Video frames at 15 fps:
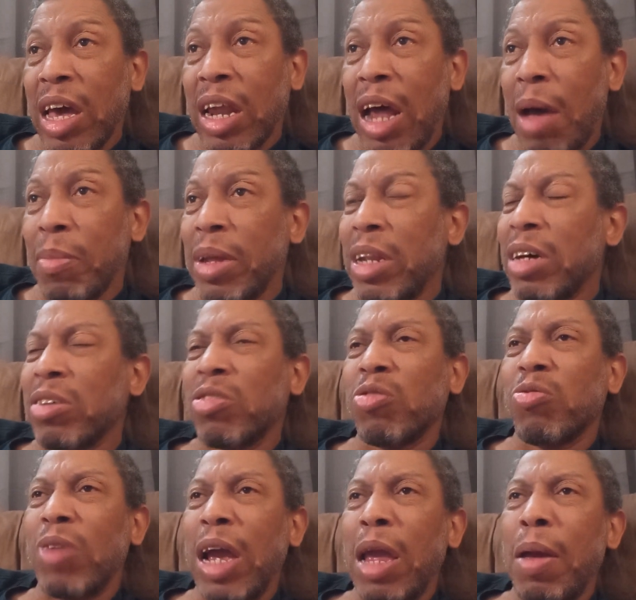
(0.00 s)
I mean, look
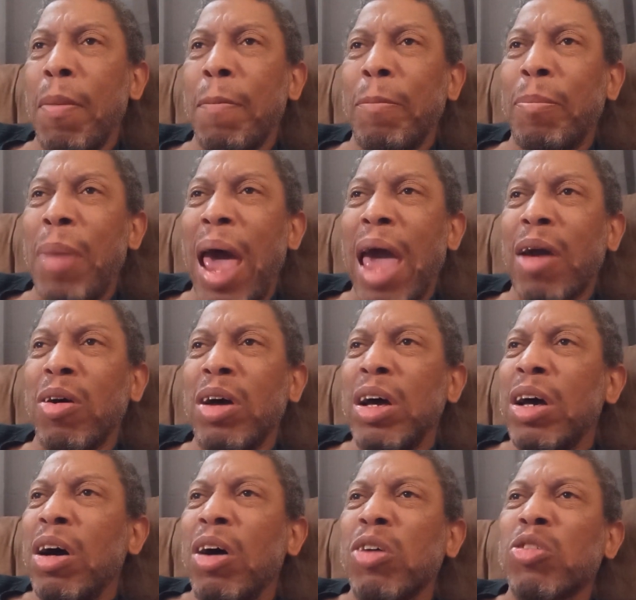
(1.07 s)
straight back
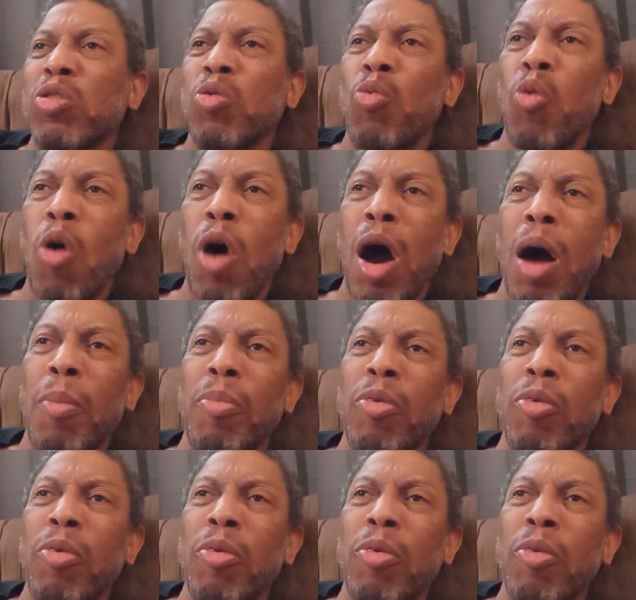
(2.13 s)
swamp,